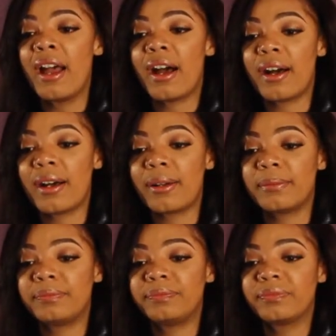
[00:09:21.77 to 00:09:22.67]

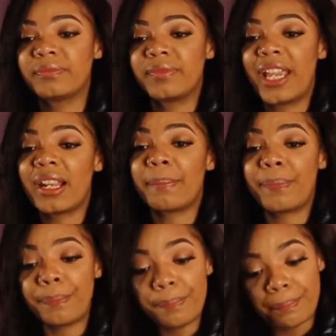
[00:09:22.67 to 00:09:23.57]
And a
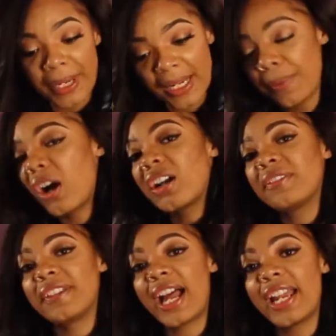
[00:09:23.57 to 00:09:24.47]
big part
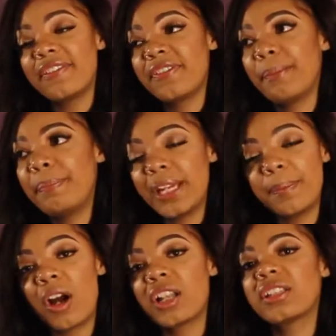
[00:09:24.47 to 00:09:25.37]
of life, a big
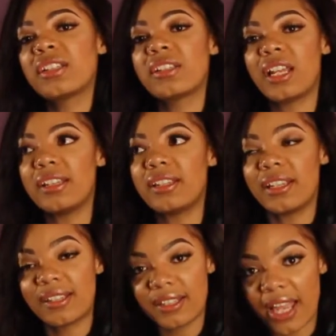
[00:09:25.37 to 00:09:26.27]
part of success
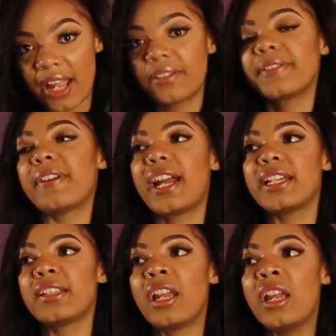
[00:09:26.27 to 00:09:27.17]
is
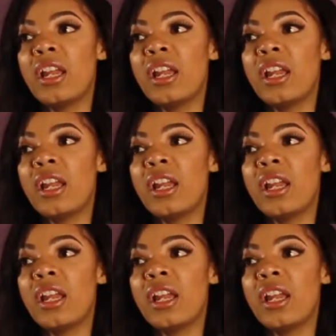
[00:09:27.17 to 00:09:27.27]
sacrifice.